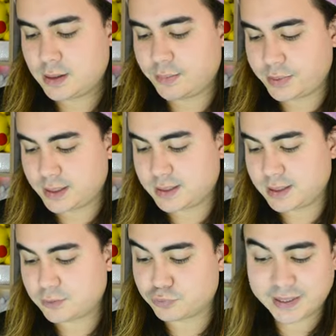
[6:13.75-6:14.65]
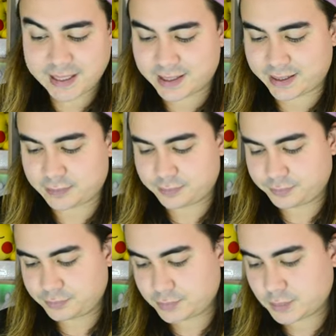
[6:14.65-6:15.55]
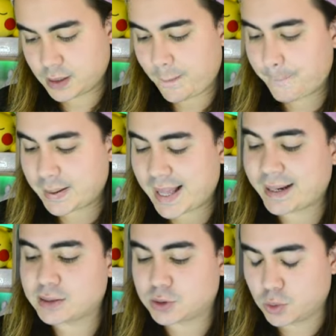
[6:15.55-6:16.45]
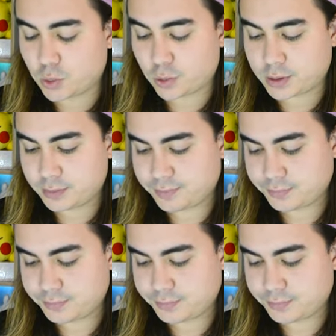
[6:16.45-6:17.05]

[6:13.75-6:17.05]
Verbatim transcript: Bearded Reedling. Black Stork.